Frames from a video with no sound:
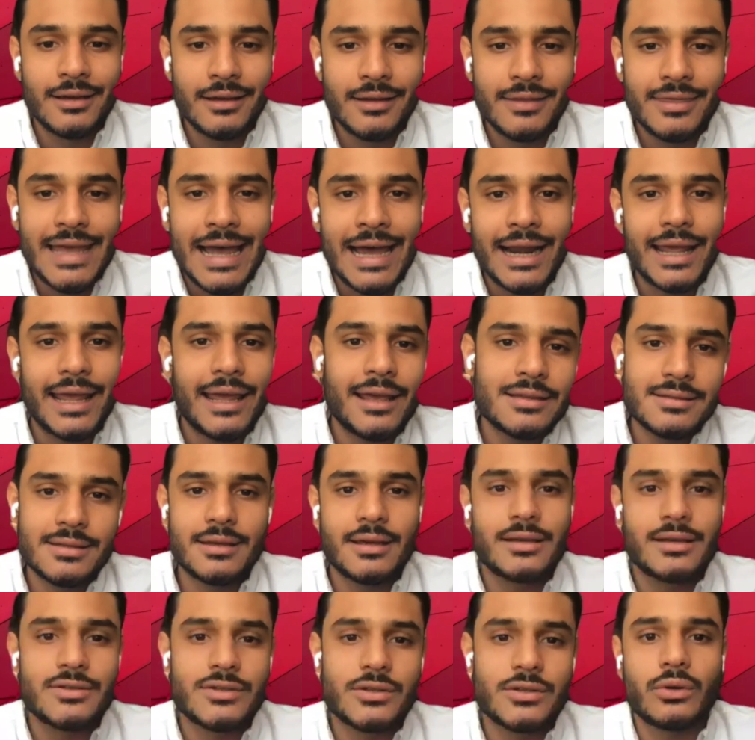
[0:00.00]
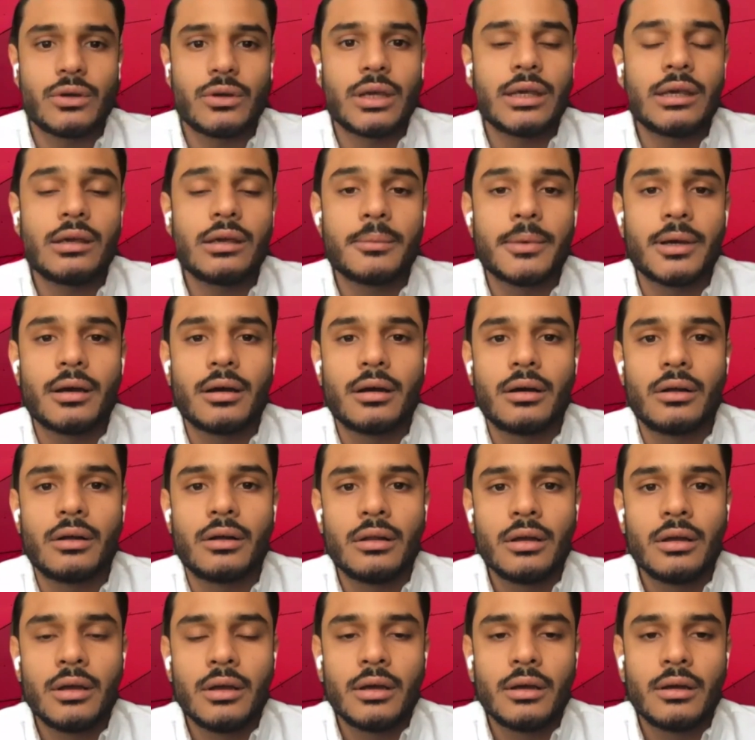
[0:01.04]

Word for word: that NCSU email